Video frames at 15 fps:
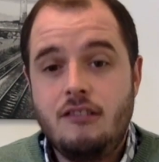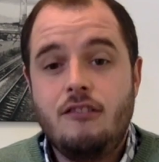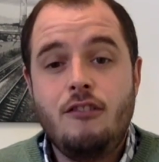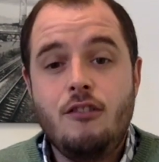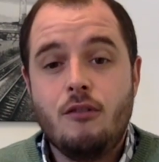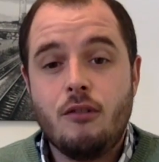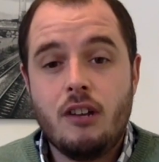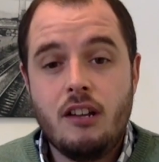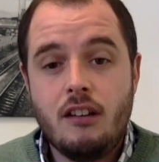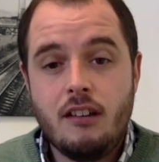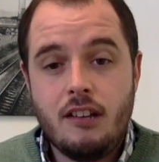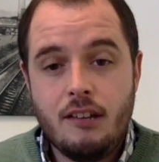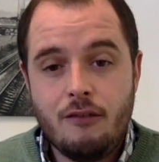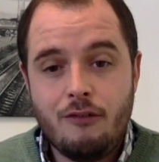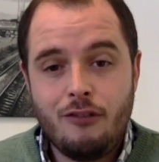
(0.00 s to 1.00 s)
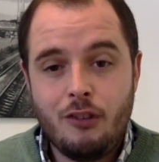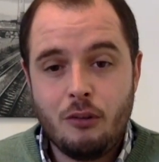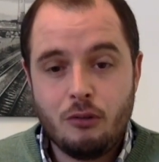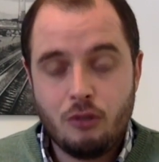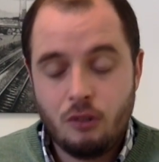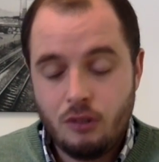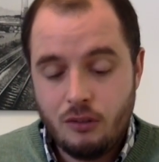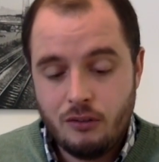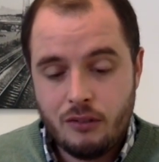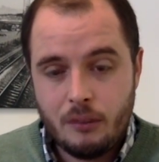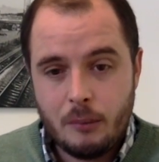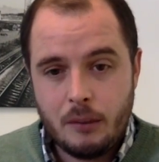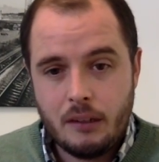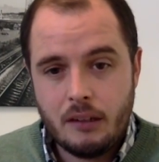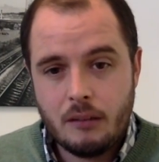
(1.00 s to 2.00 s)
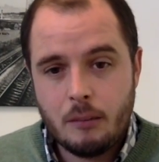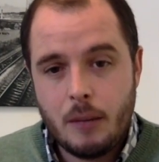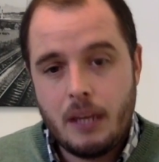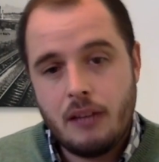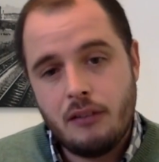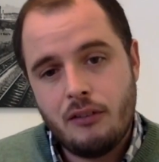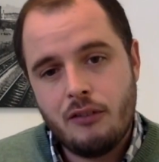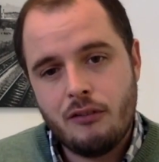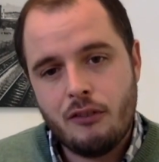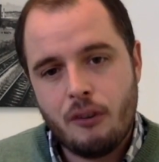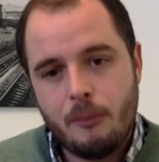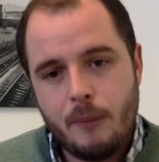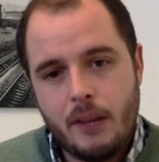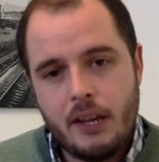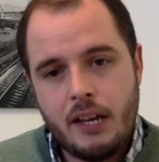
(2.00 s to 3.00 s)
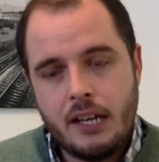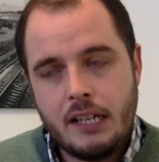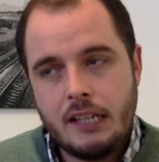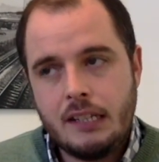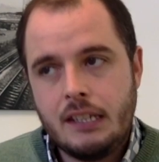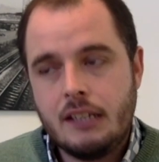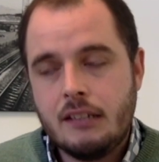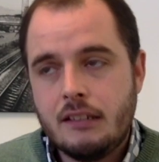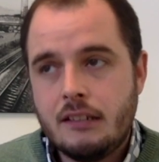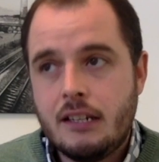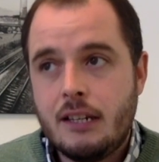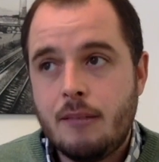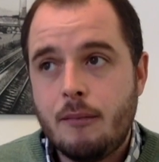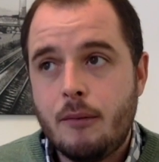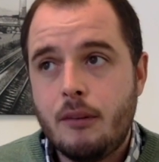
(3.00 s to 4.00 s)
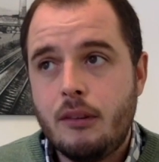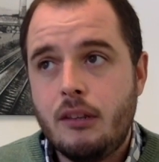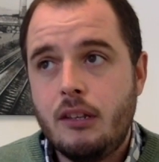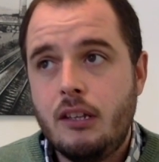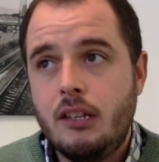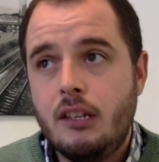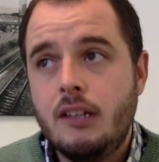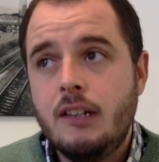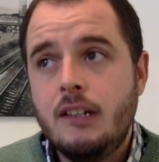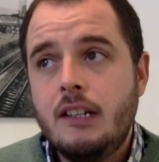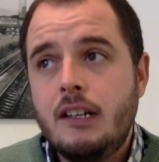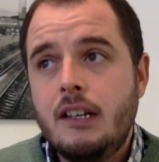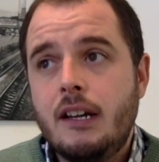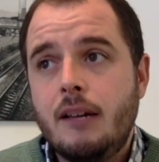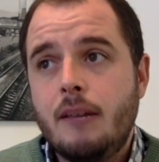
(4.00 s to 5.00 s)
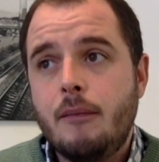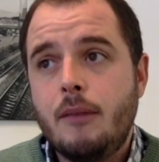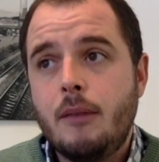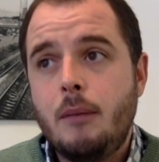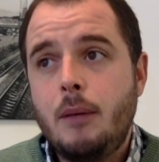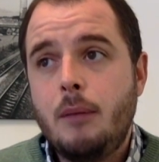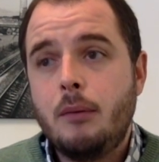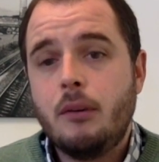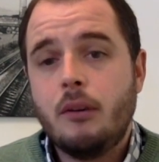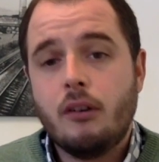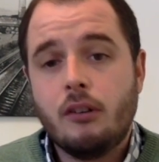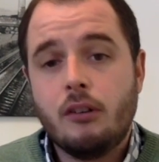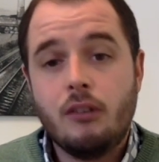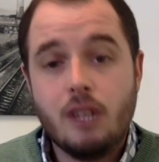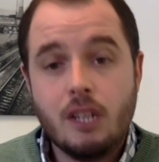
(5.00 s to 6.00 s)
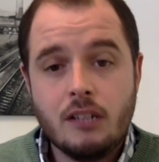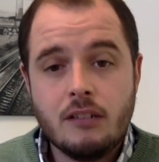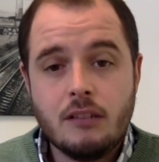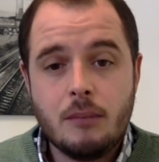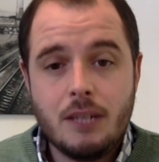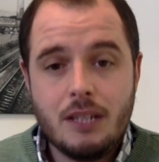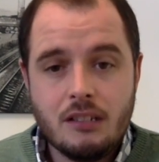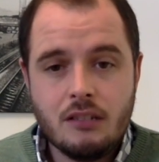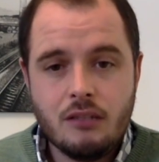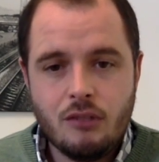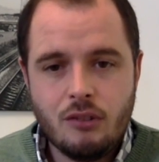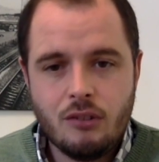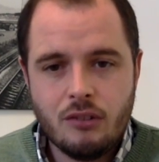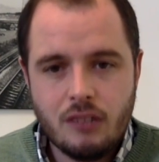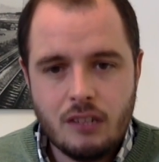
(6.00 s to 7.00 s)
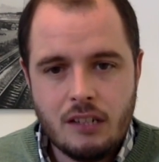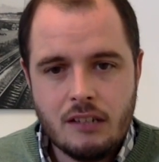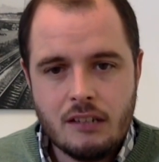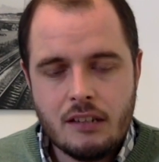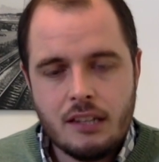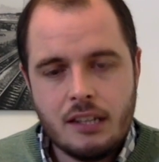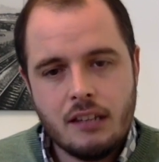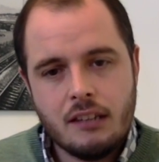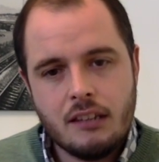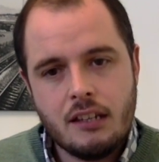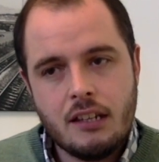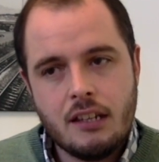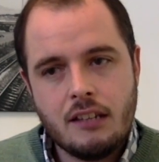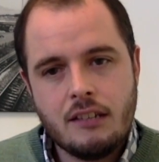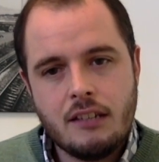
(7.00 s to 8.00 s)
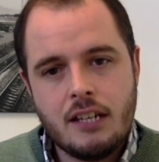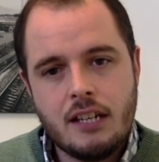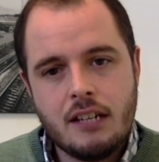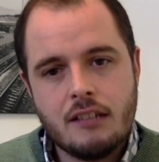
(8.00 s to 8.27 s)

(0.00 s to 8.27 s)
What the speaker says: you know, it feels good if someone does benefit from that. And I think the same with the people that are agreeing to be interviewed on these. I think they take